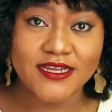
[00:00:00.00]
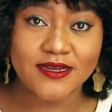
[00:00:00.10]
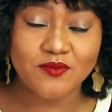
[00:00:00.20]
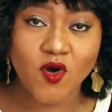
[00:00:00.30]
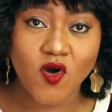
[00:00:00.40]

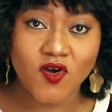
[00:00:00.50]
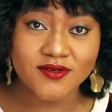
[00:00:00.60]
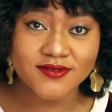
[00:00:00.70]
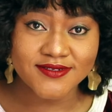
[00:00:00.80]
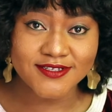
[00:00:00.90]

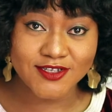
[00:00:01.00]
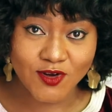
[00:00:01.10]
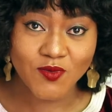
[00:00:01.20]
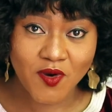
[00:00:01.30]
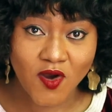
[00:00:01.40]
Paul,
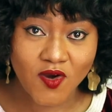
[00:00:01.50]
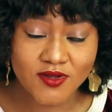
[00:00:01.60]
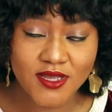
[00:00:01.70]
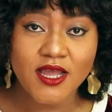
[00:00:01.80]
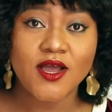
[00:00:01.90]

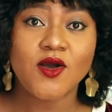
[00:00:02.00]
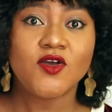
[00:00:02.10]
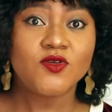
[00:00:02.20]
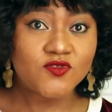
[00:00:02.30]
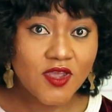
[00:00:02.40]
Paul.
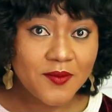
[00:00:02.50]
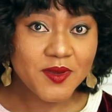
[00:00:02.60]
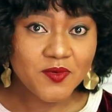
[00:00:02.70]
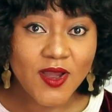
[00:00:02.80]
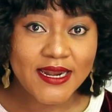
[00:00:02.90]
Some
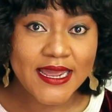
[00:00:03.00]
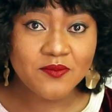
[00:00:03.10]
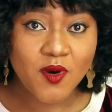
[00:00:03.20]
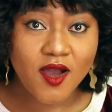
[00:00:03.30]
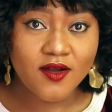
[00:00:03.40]
people are
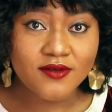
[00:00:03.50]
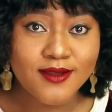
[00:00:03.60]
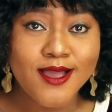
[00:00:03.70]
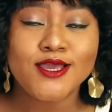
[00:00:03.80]
like Paul.